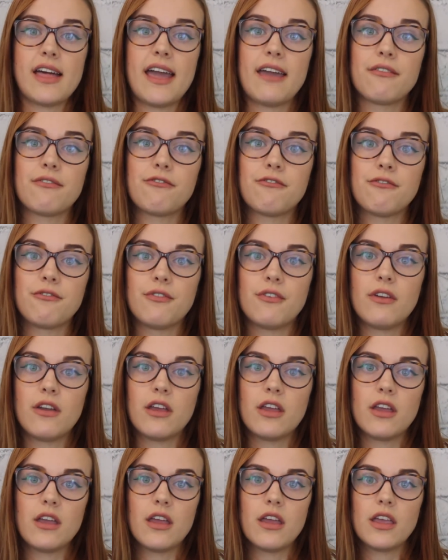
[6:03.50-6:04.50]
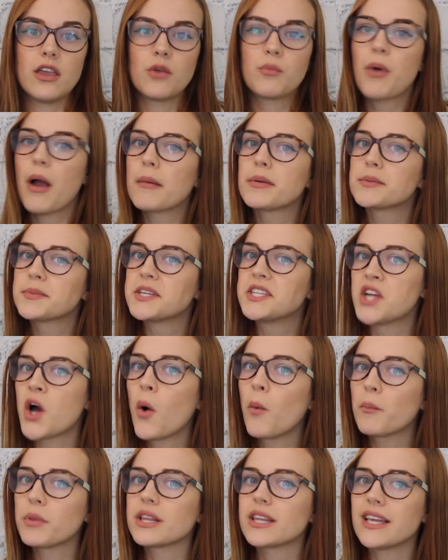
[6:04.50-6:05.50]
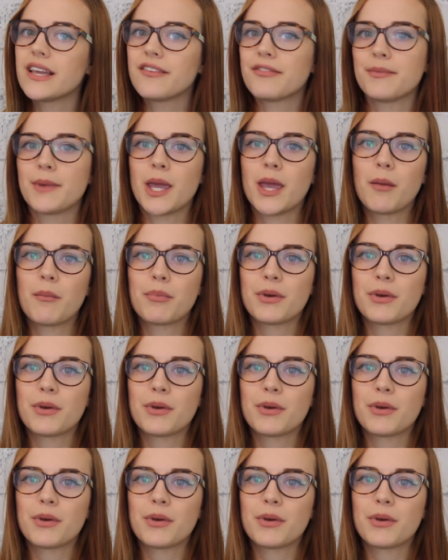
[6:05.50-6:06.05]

life. You probably don't believe me,